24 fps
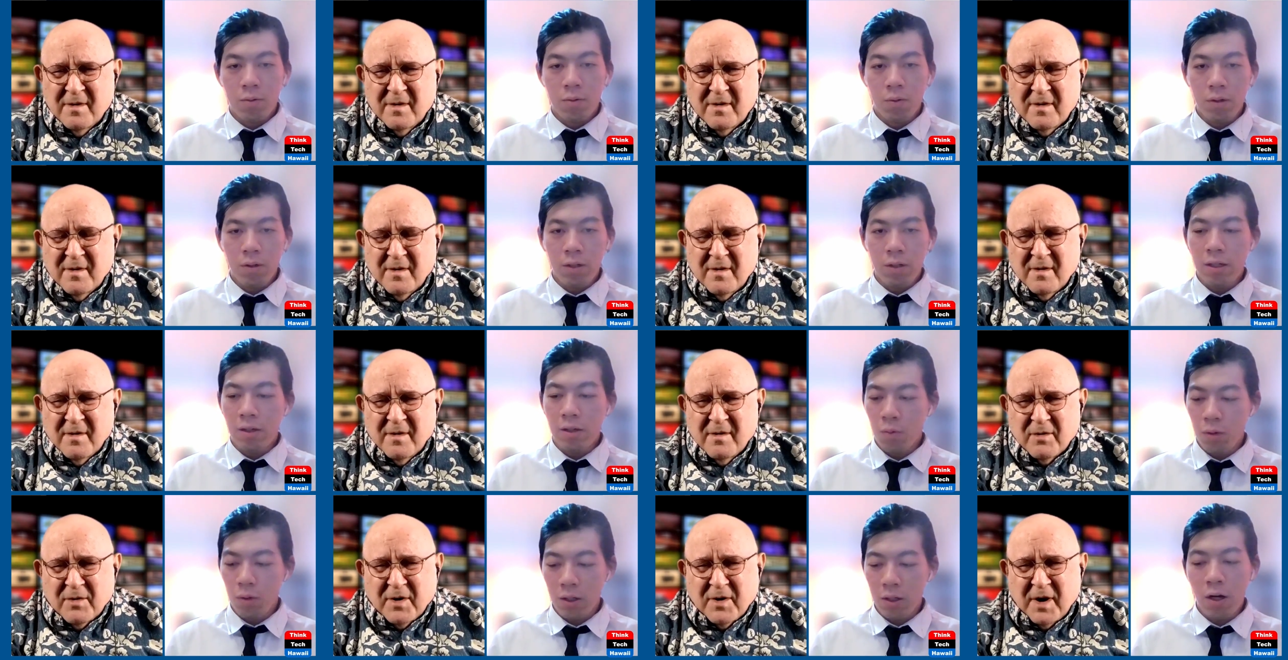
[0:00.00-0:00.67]
Speaker 1: We,
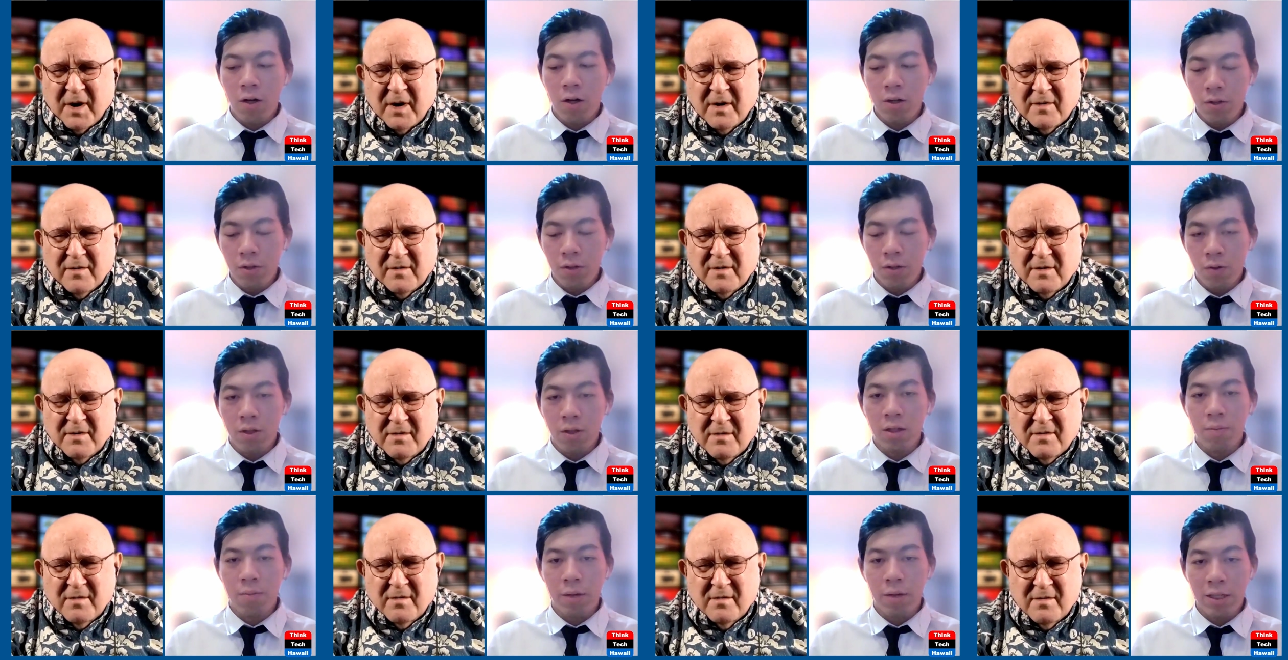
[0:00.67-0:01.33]
okay. we are
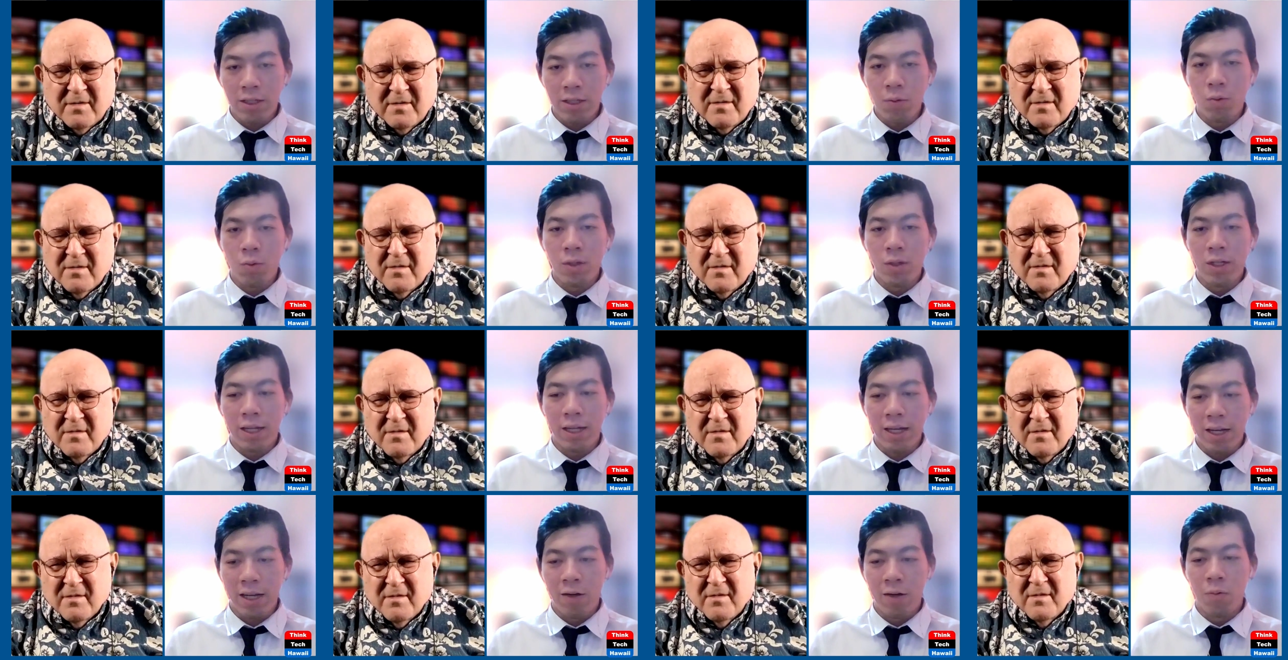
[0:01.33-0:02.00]
doing the best that
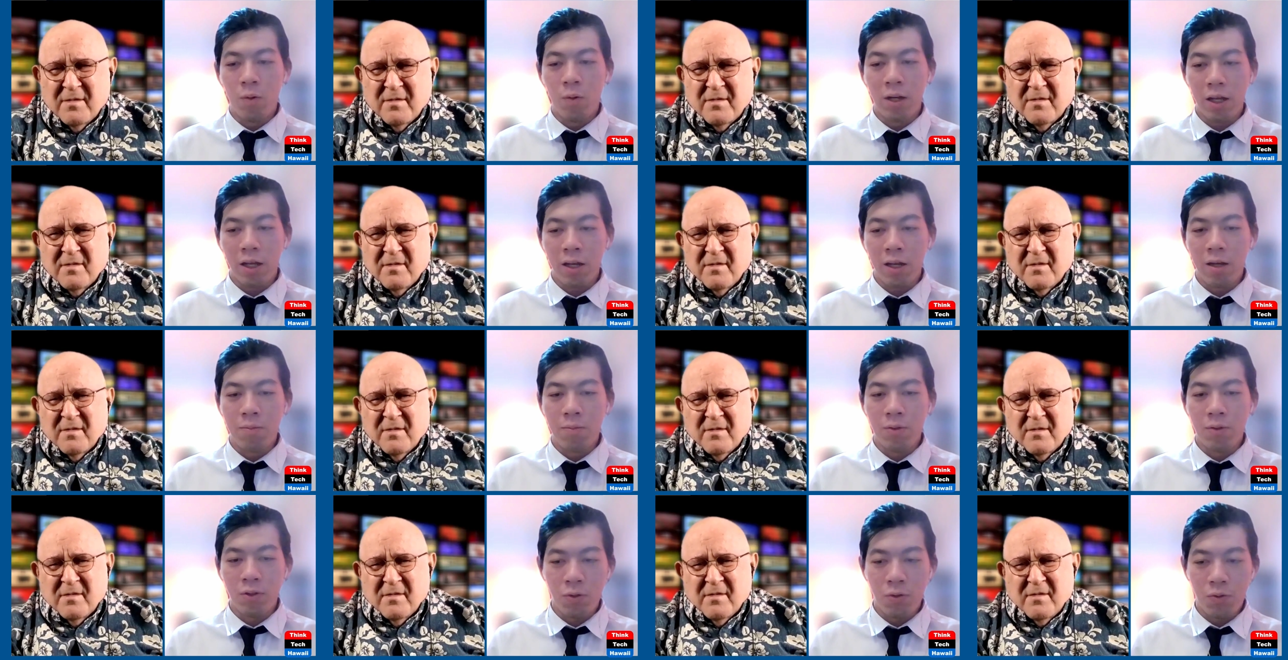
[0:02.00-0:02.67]
we can when it
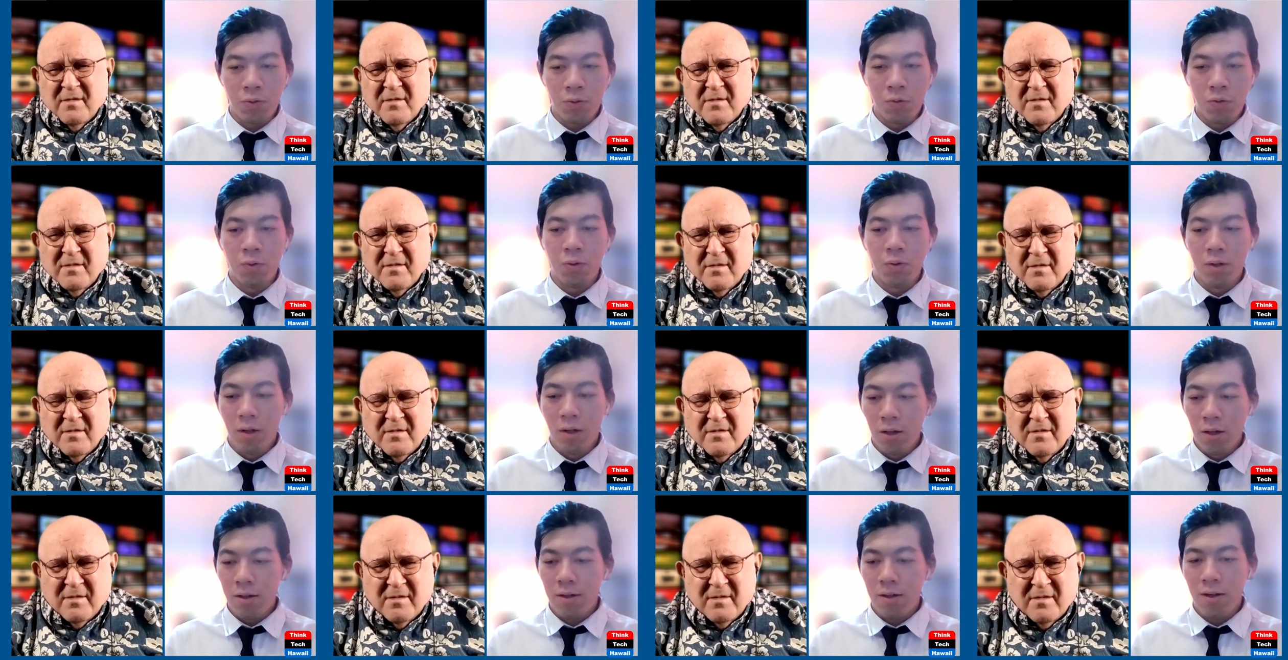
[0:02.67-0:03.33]
comes to
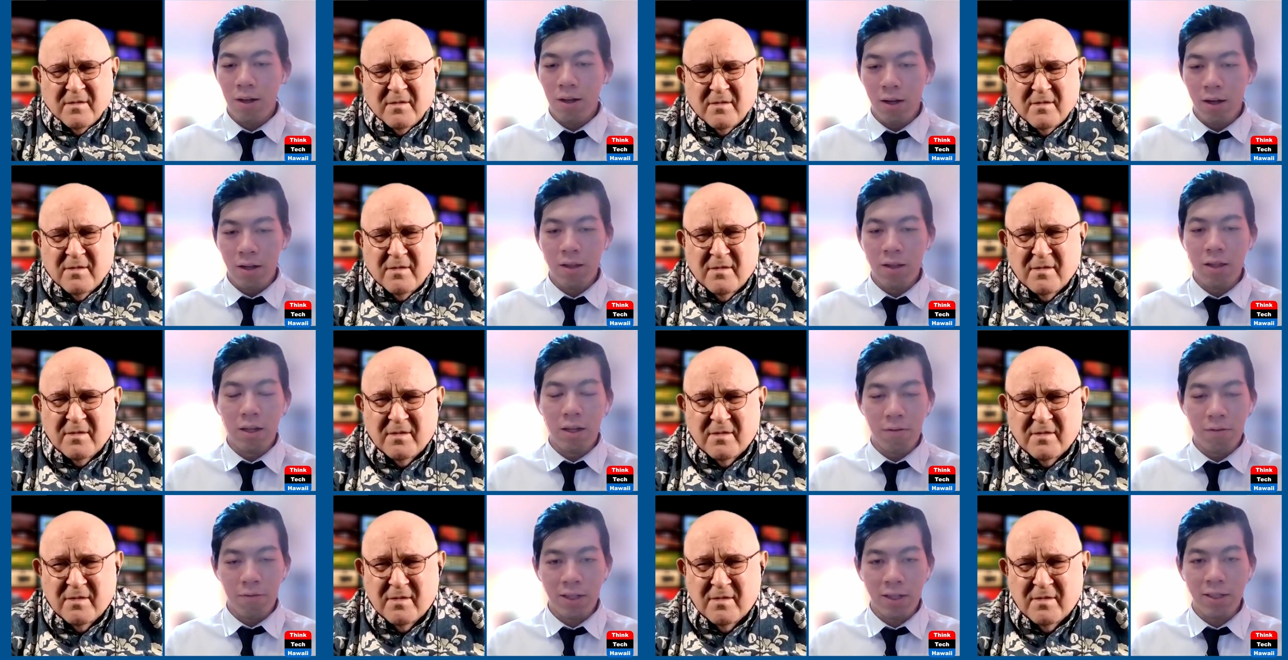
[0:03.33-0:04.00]
uh,
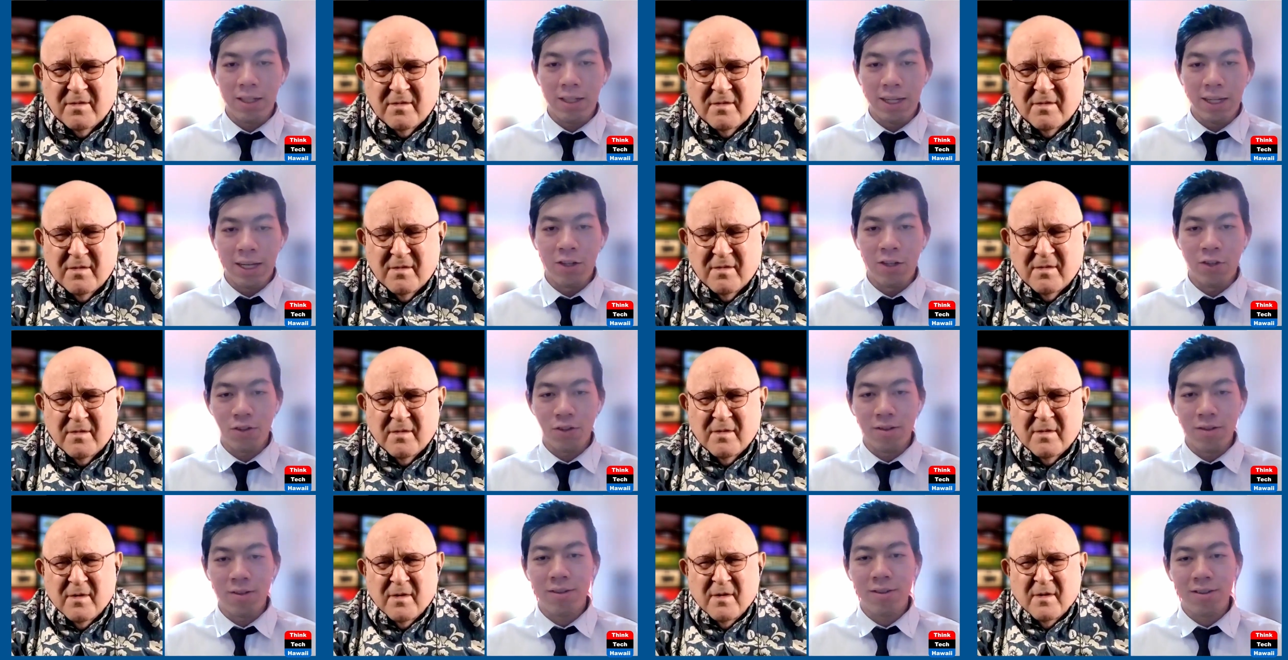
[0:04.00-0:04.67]
the
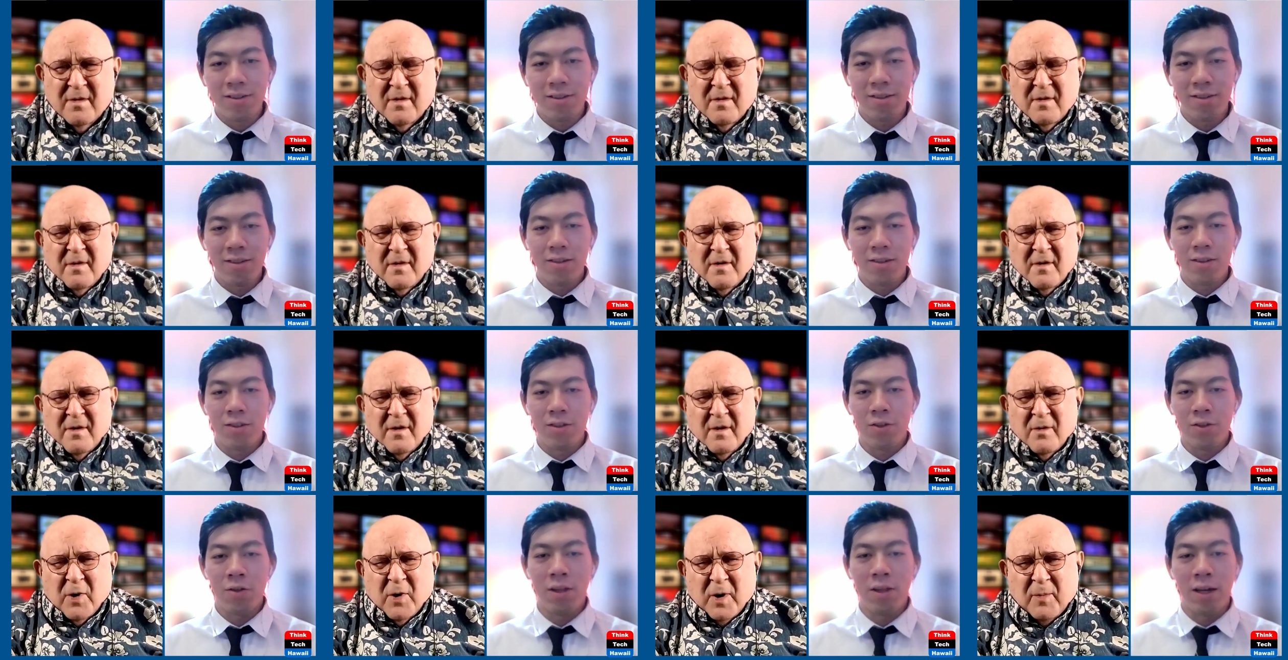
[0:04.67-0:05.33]
investigations.
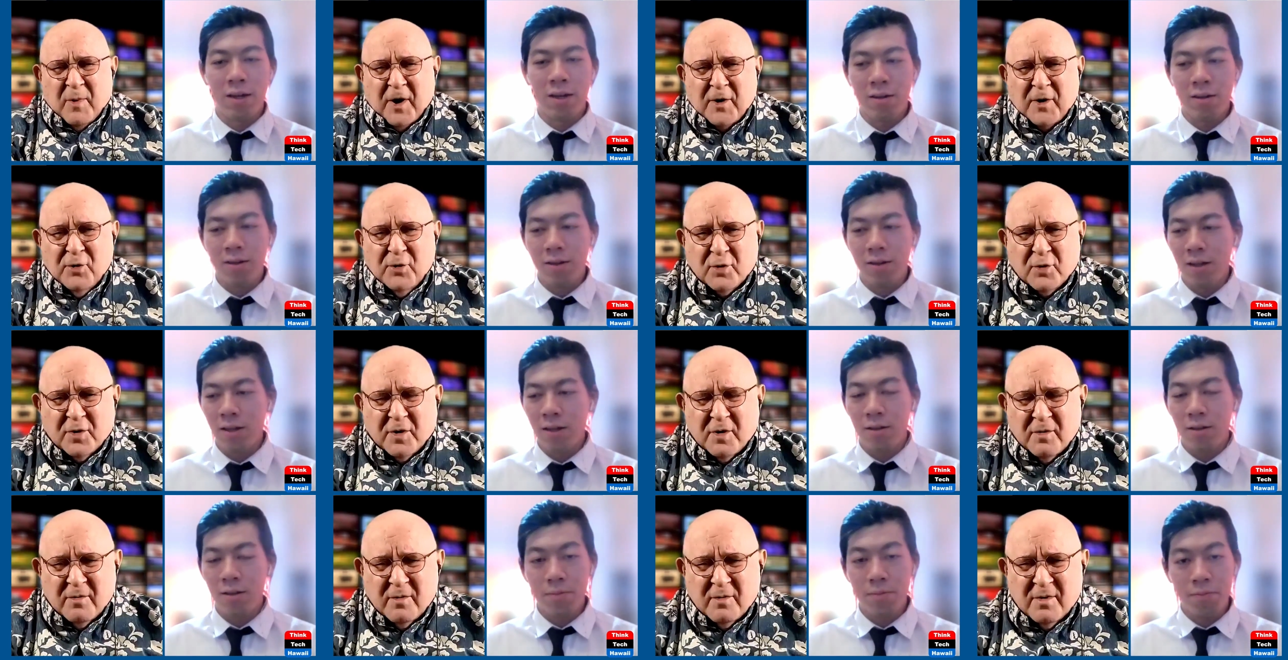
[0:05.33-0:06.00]
And so what about that...
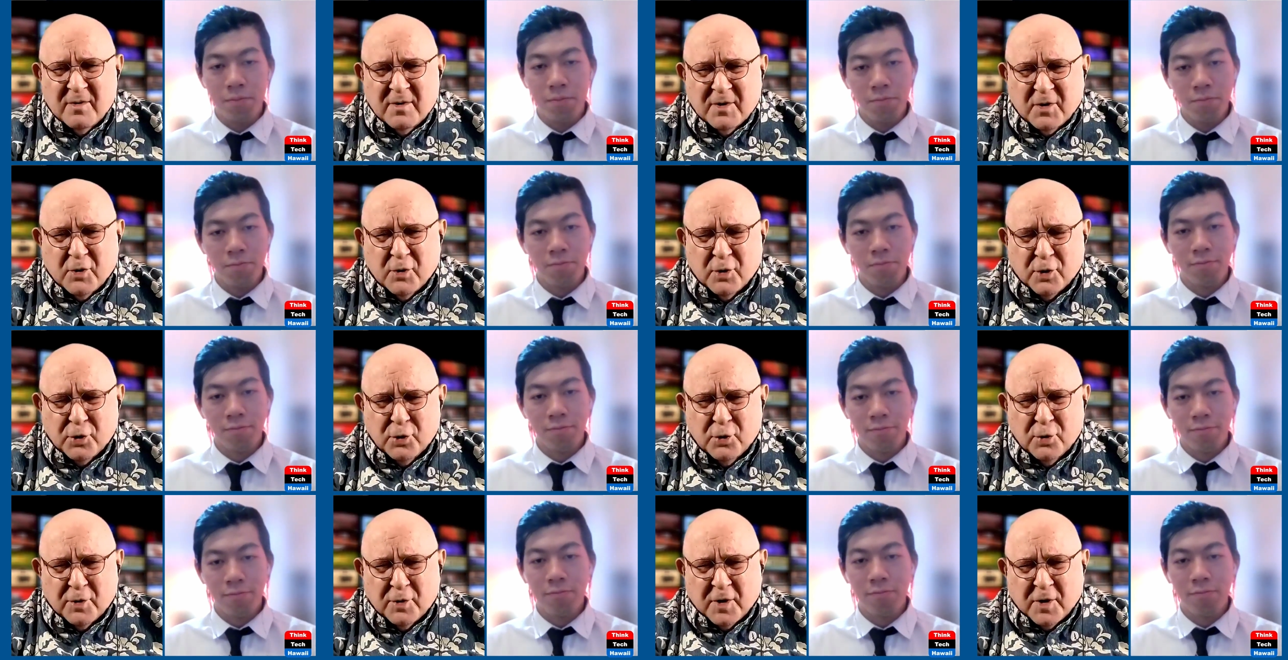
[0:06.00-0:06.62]
Speaker 2: your your